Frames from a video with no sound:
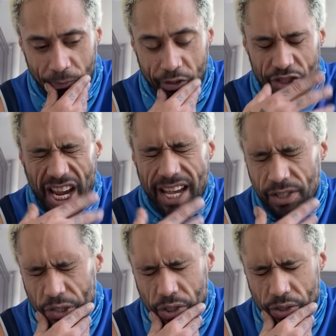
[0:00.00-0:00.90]
to
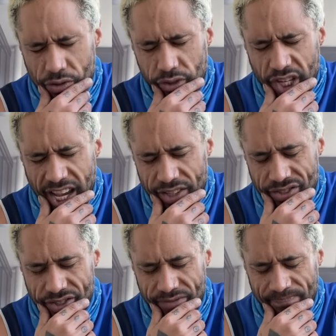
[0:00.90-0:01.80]
change
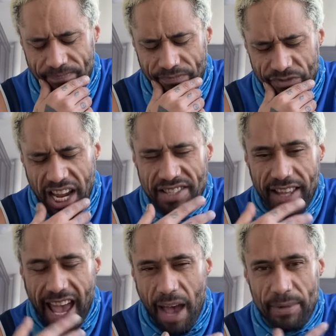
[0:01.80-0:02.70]

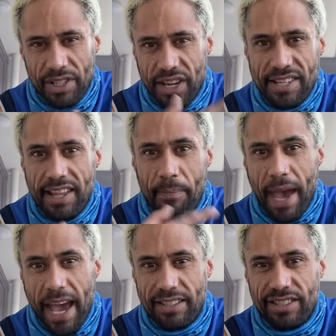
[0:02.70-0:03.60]
their habits, change their
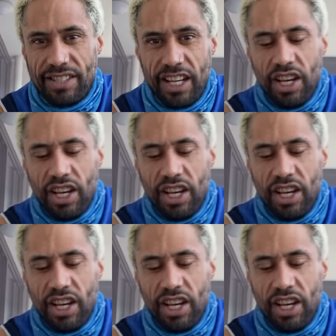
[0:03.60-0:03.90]
patterns.